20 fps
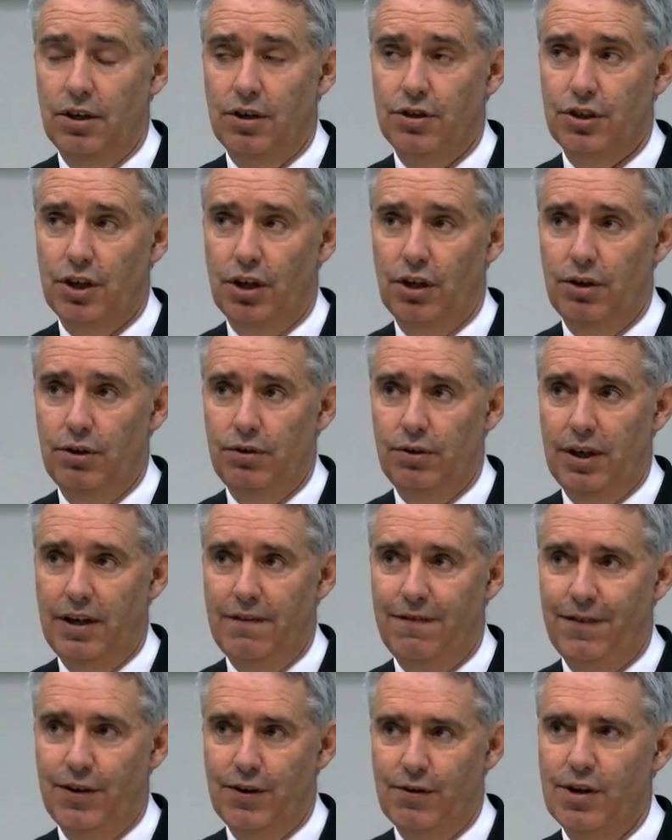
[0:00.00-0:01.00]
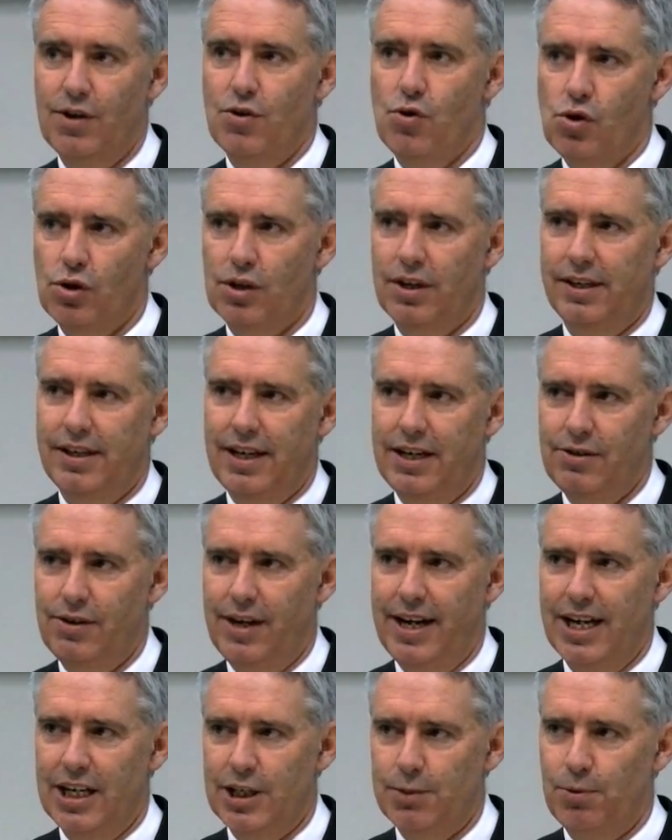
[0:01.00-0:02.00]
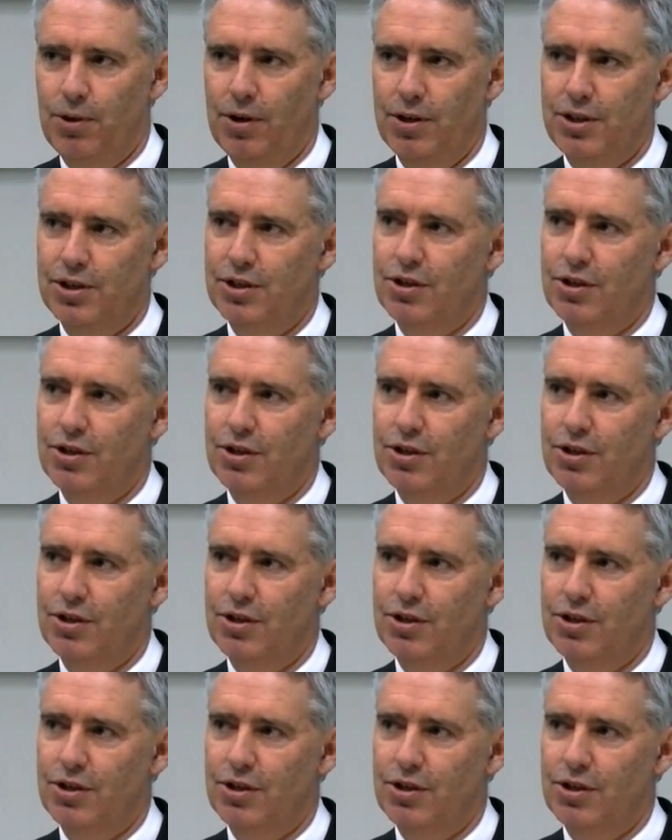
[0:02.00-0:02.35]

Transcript: So if you're in Auckland and your house price